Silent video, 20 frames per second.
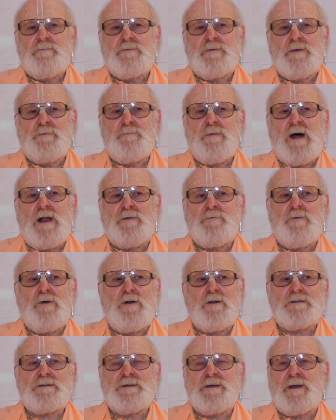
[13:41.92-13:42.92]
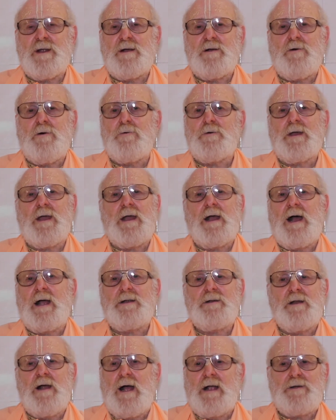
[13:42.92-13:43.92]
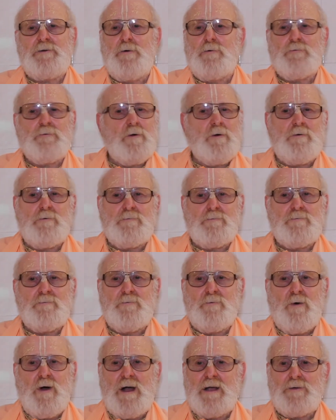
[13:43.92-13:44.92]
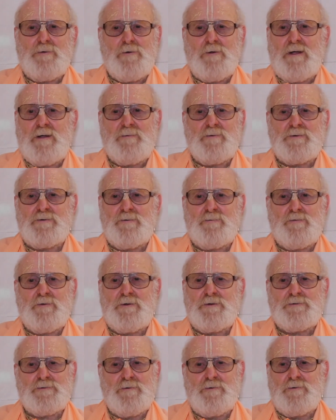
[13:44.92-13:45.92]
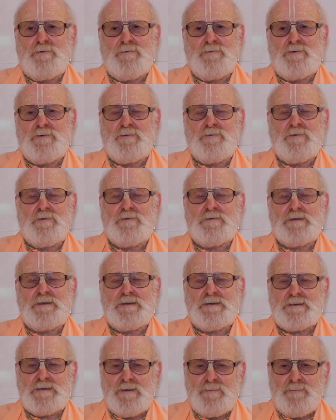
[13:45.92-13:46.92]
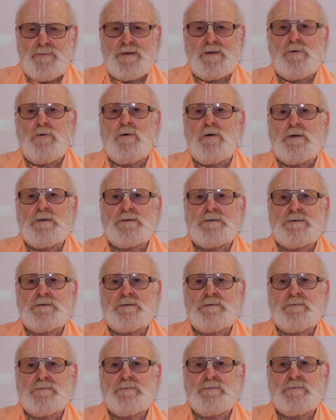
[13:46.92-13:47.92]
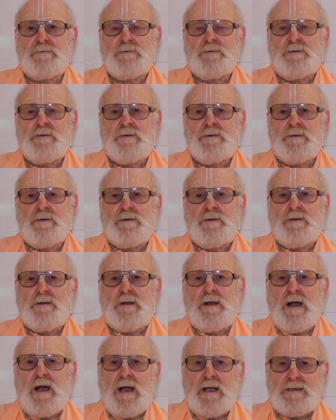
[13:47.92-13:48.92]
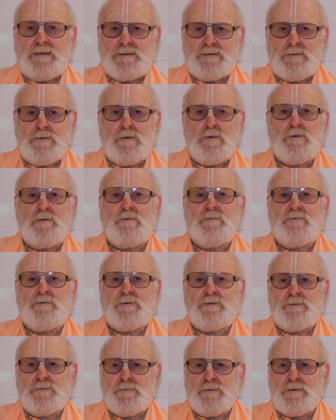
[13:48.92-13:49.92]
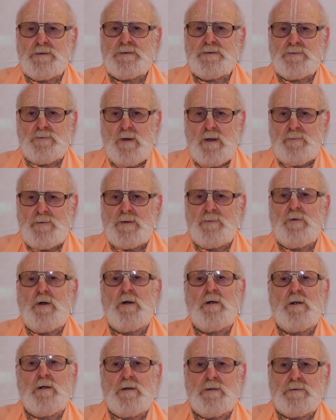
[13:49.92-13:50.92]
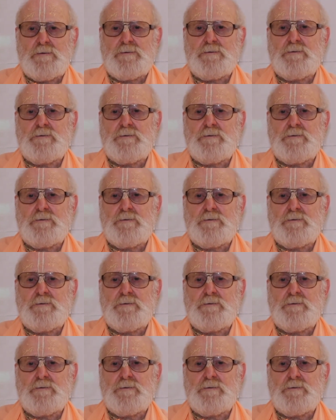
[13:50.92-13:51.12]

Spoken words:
Then Madhav Maharaj said, okay, I don't know why you were able to preach all over the world. He said, because I served Srila Swami Maharaj.